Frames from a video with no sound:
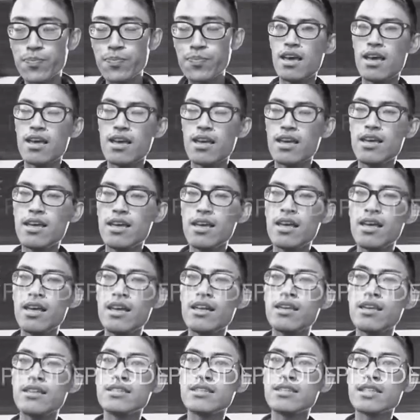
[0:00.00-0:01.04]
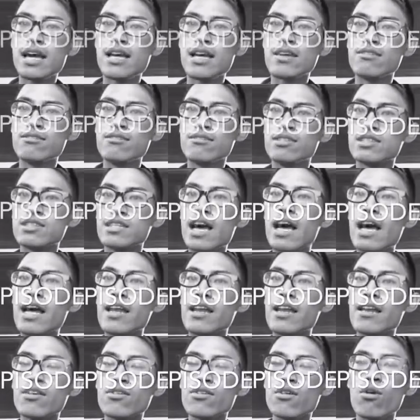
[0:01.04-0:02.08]
It is that you set
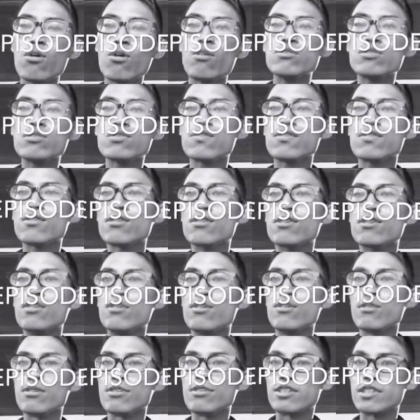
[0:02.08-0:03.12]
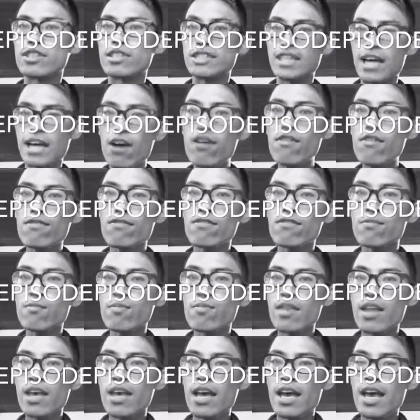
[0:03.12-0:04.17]
goals for yourself
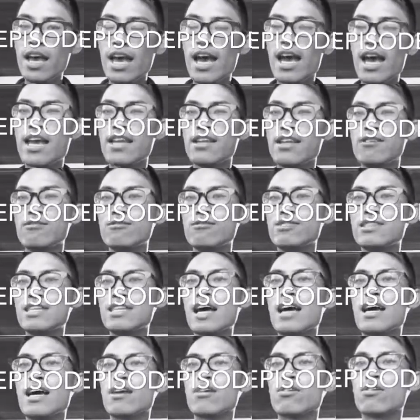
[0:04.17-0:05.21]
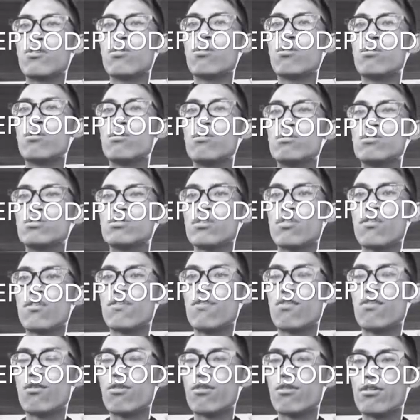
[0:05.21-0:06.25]
and you set goals
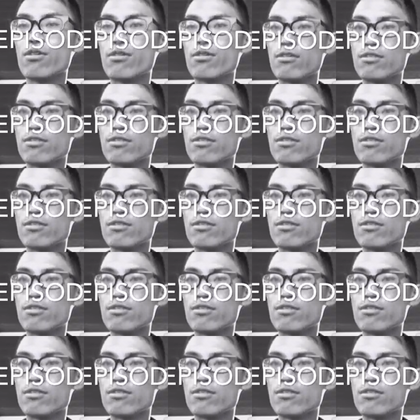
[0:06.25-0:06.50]
for